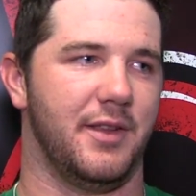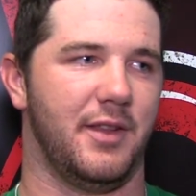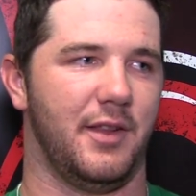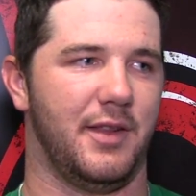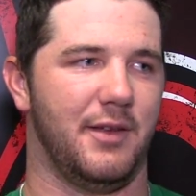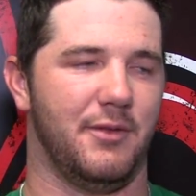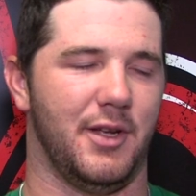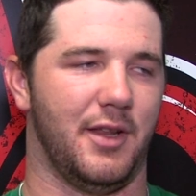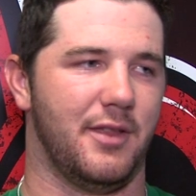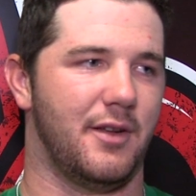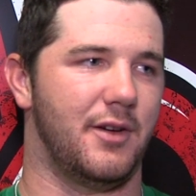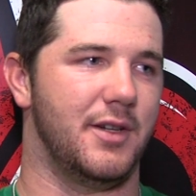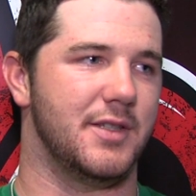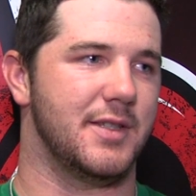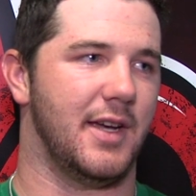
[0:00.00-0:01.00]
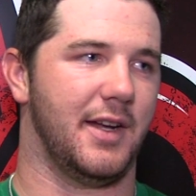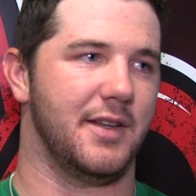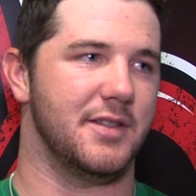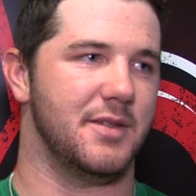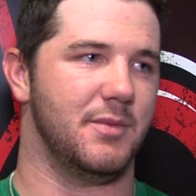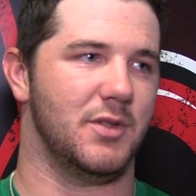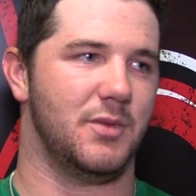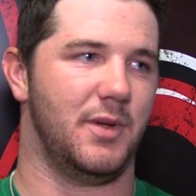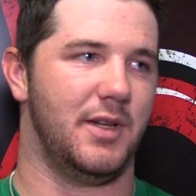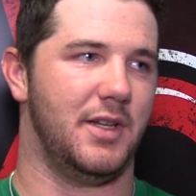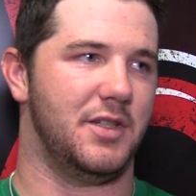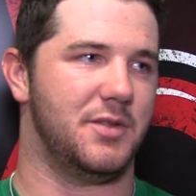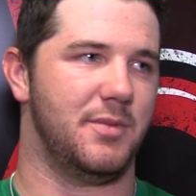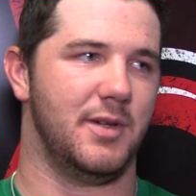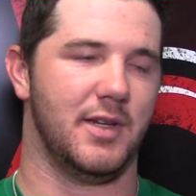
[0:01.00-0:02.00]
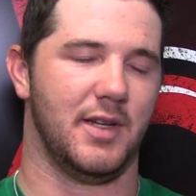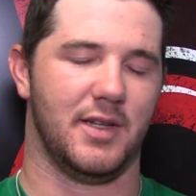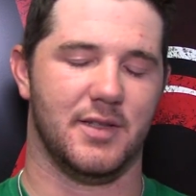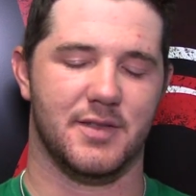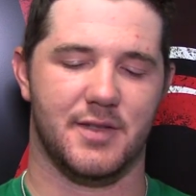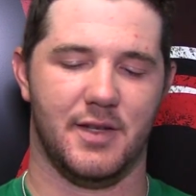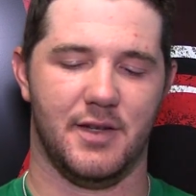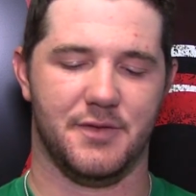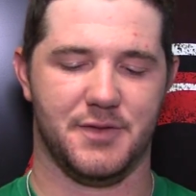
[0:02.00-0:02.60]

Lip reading: I think they have like 30 seconds in between each pick and stuff.